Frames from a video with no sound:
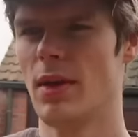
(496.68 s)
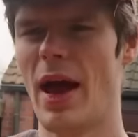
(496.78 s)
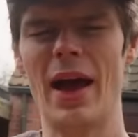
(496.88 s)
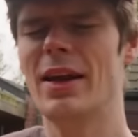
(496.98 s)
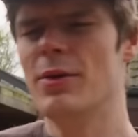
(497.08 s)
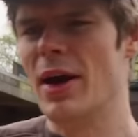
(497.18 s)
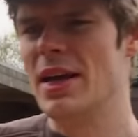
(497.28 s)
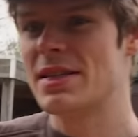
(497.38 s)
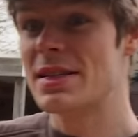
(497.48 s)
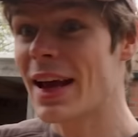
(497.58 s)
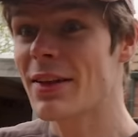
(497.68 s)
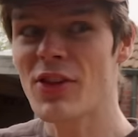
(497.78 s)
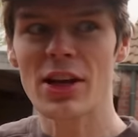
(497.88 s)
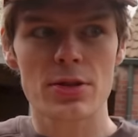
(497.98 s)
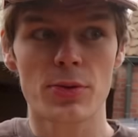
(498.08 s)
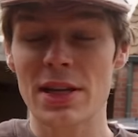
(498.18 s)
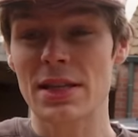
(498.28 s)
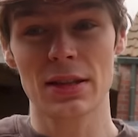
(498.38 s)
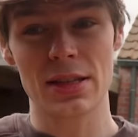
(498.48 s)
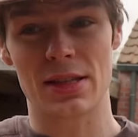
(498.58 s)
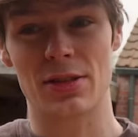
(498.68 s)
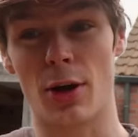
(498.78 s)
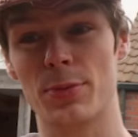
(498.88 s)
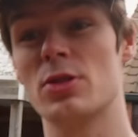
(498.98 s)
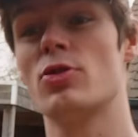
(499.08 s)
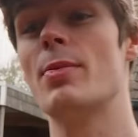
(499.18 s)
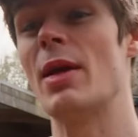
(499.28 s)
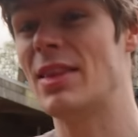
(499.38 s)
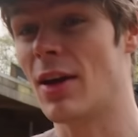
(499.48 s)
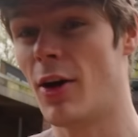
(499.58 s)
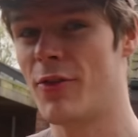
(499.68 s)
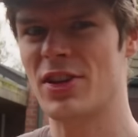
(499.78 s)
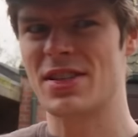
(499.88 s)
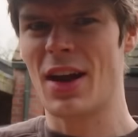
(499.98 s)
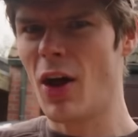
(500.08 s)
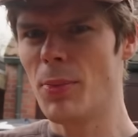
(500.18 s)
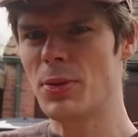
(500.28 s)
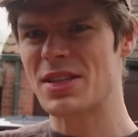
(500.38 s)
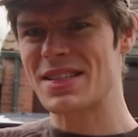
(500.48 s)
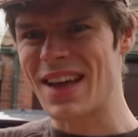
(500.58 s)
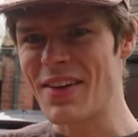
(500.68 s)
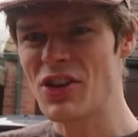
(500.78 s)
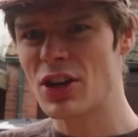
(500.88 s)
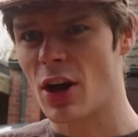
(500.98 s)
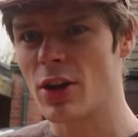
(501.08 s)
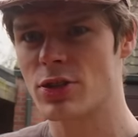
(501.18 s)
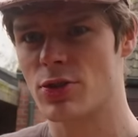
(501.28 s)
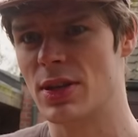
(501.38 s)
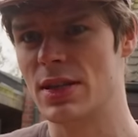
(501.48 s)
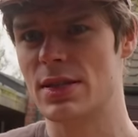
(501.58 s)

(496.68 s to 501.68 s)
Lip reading: Anyways, Netflix recently stopped streaming The Office in all but 7 countries.